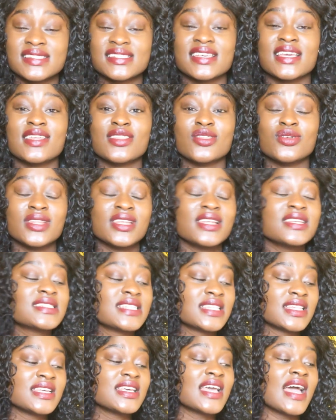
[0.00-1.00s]
say it though. They didn't
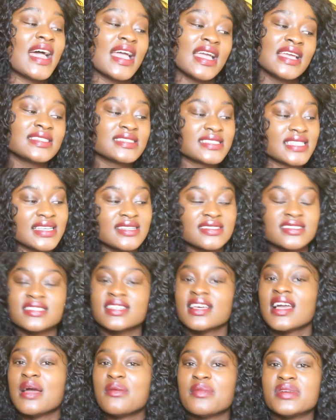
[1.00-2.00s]
say that. I ain't saying
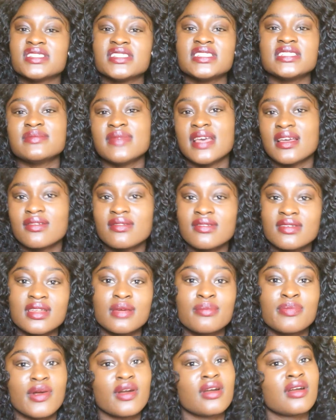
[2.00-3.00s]
shit, but she make me
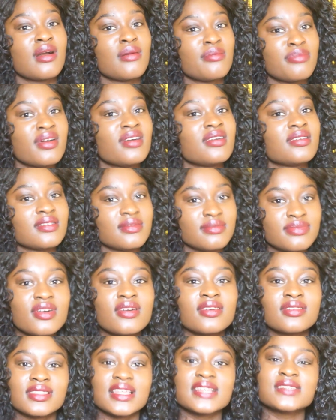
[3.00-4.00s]
wanna bruck.
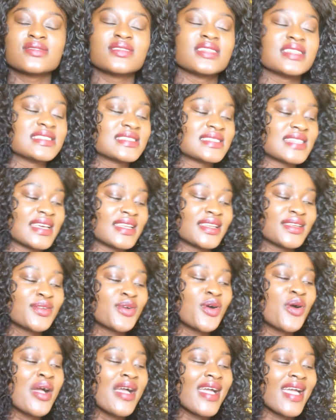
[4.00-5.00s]
That's what they said, you
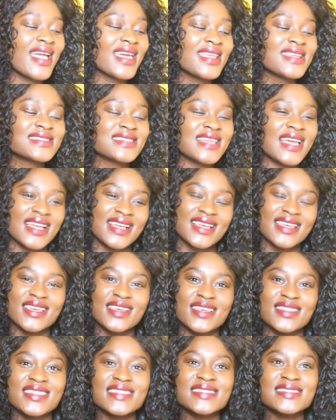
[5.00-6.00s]
know. And it's like,
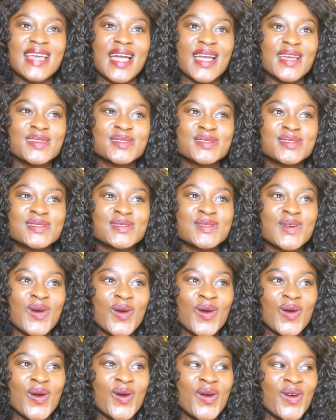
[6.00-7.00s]
this guy is
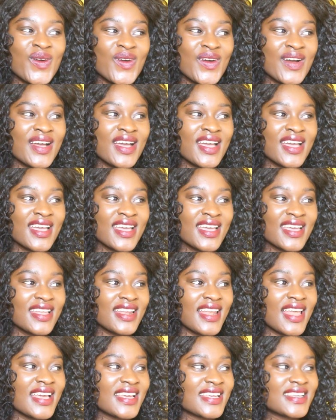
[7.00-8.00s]
so
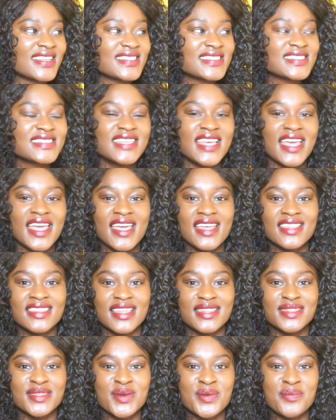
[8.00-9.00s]
like scared
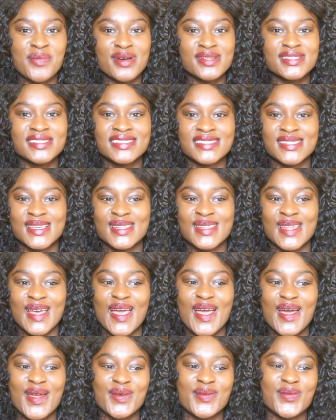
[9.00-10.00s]
that they're about to say the
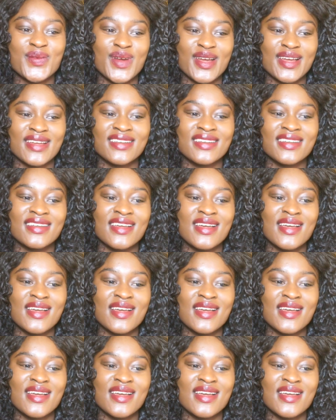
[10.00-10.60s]
N-word.